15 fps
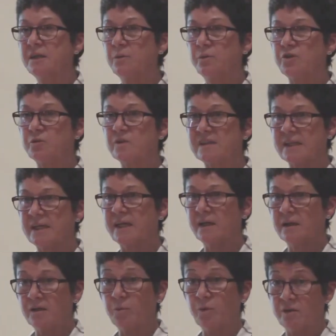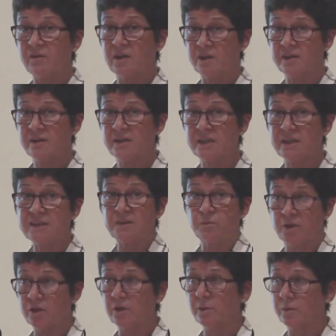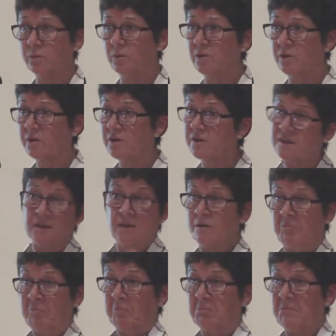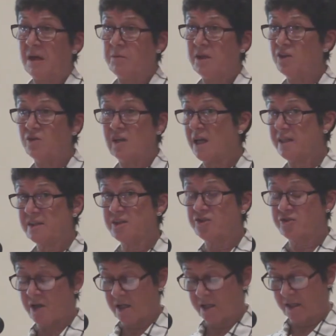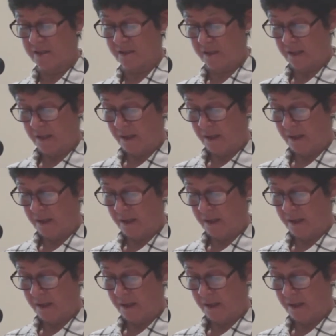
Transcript: which was saying, we've learned this, we know it works, maybe you'd like to try it.